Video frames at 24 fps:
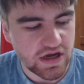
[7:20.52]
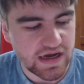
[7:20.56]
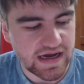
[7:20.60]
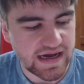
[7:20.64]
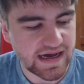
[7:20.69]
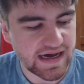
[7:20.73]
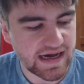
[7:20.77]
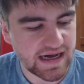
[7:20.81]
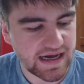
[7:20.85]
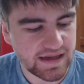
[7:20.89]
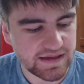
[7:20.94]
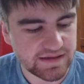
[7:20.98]

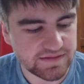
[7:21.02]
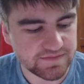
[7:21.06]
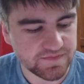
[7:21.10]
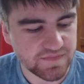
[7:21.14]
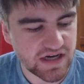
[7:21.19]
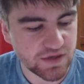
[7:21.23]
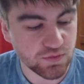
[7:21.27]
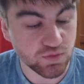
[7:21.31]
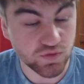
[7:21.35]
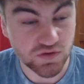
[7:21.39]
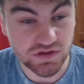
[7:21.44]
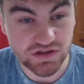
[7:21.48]
Um,
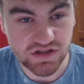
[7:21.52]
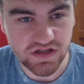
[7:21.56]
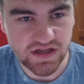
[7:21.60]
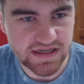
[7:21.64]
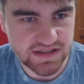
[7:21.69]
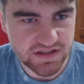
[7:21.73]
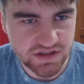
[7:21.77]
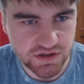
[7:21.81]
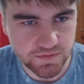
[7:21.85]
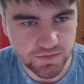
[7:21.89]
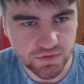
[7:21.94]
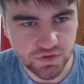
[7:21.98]
I would like
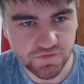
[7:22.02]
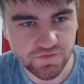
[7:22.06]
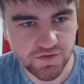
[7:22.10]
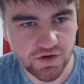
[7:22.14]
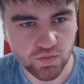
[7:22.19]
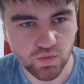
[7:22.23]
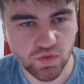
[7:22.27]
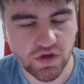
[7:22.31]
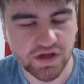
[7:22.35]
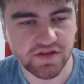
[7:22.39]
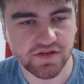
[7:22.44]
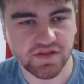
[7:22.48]
to move
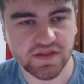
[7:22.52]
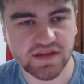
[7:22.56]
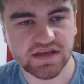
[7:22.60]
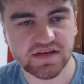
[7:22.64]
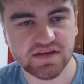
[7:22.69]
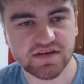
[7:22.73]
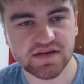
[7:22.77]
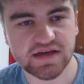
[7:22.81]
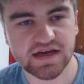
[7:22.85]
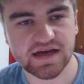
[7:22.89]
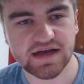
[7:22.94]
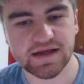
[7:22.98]
on one of
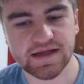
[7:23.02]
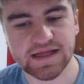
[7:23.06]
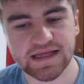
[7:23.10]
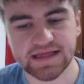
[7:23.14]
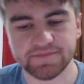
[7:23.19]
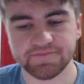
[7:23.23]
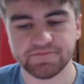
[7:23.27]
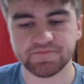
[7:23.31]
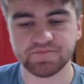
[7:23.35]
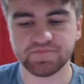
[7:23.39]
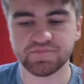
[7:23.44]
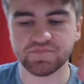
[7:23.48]
the
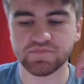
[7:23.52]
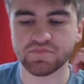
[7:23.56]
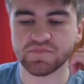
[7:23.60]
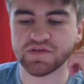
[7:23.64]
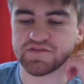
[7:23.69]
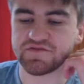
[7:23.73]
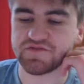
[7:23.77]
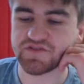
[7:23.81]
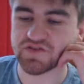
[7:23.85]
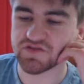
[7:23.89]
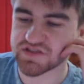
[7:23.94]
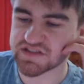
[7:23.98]
um,
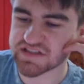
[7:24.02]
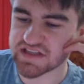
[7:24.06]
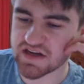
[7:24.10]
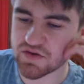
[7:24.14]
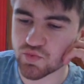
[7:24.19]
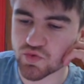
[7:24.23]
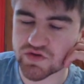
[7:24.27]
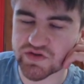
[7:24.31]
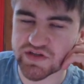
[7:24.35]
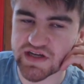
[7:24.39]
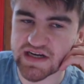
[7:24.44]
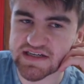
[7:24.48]
midfielders, and I
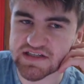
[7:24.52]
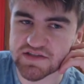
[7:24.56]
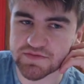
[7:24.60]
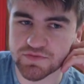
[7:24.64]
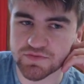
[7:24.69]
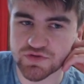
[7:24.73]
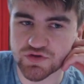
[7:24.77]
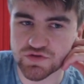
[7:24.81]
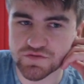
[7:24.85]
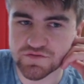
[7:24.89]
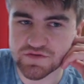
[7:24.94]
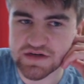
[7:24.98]
would like to
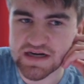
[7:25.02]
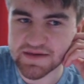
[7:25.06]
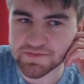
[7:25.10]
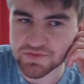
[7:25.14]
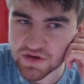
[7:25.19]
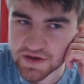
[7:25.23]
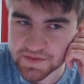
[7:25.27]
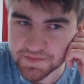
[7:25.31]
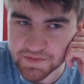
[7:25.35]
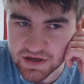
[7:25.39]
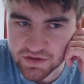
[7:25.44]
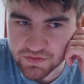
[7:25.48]
move
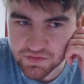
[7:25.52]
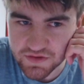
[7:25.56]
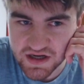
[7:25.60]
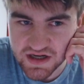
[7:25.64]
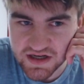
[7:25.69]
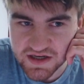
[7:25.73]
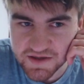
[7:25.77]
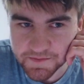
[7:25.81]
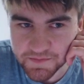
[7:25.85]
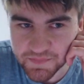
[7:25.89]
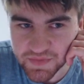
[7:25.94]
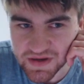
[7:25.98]
upgrade my
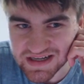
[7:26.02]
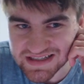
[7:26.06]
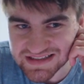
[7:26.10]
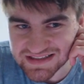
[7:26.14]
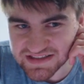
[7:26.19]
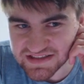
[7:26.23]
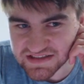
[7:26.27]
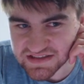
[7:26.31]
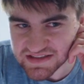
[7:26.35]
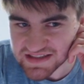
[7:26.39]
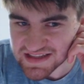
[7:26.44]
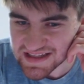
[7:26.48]
ruck.
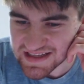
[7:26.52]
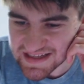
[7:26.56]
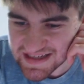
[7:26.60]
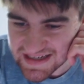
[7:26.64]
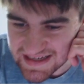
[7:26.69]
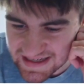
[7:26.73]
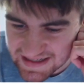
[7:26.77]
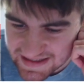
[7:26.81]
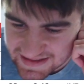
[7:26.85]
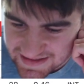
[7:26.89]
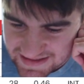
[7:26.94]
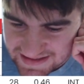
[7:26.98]
But then
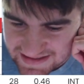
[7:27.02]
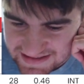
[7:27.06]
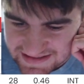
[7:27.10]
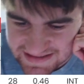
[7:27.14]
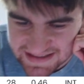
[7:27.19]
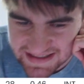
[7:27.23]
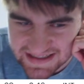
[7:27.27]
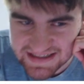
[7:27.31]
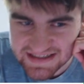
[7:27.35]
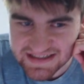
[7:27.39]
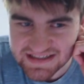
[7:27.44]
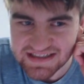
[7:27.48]
again, it's
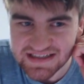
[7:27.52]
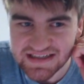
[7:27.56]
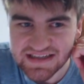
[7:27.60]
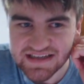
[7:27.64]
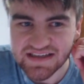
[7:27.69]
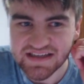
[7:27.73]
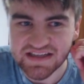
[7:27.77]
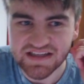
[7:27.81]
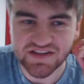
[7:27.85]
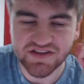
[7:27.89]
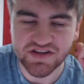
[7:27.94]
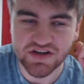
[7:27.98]
like
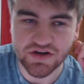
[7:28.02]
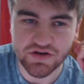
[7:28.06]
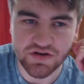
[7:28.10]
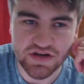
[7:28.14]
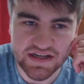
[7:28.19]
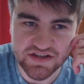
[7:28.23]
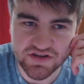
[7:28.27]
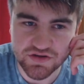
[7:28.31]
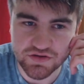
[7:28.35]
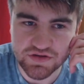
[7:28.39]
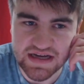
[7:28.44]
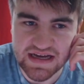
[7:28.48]
you don't. I
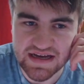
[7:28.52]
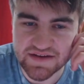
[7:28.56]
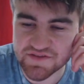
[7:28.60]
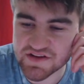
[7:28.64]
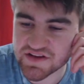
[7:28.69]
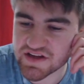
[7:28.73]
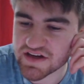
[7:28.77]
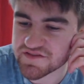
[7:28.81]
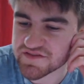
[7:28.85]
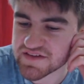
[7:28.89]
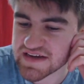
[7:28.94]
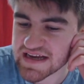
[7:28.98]
don't have
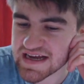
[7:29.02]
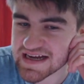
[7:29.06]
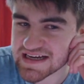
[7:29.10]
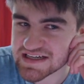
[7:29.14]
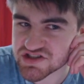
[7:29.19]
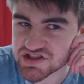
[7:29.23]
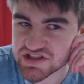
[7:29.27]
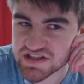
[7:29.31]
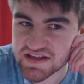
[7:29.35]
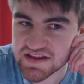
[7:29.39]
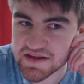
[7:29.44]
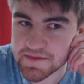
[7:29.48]
enough
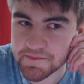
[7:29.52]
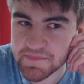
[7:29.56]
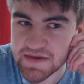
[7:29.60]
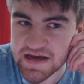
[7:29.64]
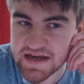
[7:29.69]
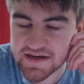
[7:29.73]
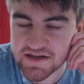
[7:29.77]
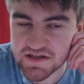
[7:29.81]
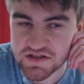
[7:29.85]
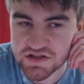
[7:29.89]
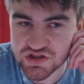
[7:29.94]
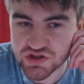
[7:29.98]
cash in the
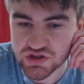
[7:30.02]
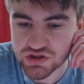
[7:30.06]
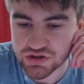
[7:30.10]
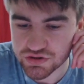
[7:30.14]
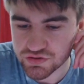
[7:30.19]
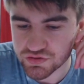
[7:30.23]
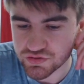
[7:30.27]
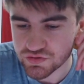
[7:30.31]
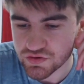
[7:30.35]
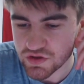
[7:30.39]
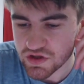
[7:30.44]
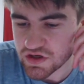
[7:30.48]
bank
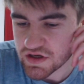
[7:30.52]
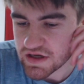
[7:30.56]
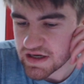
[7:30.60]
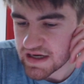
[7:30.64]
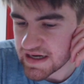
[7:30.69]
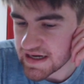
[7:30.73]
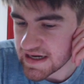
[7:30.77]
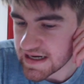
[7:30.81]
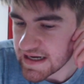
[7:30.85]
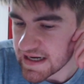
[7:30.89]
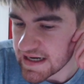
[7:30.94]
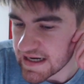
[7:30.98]
to
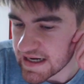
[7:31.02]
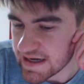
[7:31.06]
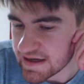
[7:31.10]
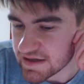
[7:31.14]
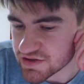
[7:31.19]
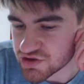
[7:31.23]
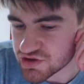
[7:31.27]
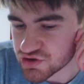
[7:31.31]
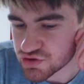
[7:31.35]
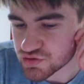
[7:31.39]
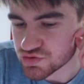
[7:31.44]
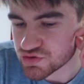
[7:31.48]
uh,
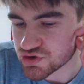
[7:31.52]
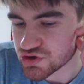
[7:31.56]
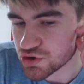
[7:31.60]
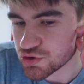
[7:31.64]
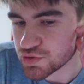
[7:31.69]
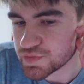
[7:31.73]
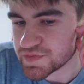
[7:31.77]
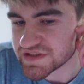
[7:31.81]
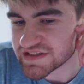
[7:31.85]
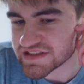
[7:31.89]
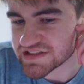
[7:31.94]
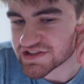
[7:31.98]
do two
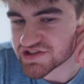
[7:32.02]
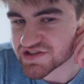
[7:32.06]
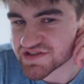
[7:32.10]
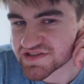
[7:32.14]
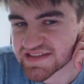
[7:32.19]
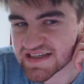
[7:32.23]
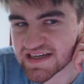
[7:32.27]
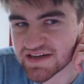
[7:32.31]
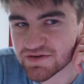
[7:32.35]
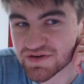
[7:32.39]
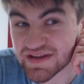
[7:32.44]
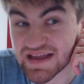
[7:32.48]
positions
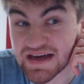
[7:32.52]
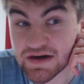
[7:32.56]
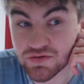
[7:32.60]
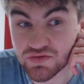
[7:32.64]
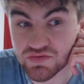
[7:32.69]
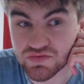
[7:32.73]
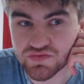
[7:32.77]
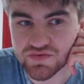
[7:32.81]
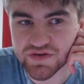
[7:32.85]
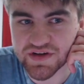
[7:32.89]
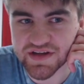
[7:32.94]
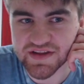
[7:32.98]
there without
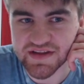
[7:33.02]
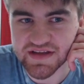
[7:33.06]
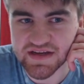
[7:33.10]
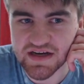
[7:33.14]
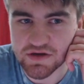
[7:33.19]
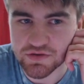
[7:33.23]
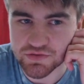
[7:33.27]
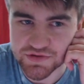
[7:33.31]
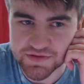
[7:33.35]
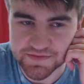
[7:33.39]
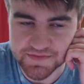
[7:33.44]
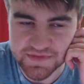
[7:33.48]
really
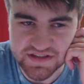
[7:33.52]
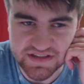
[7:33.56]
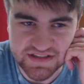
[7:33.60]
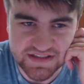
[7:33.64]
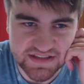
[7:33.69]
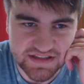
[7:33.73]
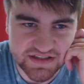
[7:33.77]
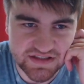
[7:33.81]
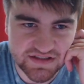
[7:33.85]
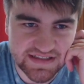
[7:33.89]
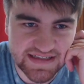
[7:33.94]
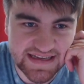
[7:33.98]

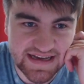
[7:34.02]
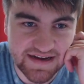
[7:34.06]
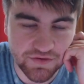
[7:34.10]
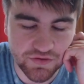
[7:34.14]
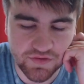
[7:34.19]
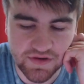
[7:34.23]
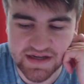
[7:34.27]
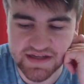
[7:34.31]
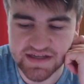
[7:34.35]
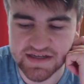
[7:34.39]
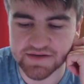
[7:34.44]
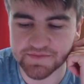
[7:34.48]
ultimately
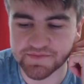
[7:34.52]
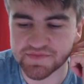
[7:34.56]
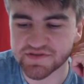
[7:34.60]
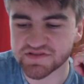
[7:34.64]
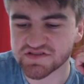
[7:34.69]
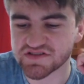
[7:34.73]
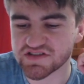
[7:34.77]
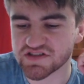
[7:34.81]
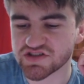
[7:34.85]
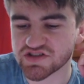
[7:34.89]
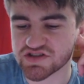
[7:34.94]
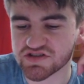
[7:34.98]
downgrading a
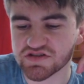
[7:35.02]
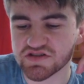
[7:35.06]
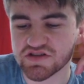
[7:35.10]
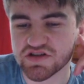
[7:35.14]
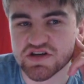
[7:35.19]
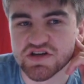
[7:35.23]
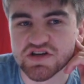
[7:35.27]
position.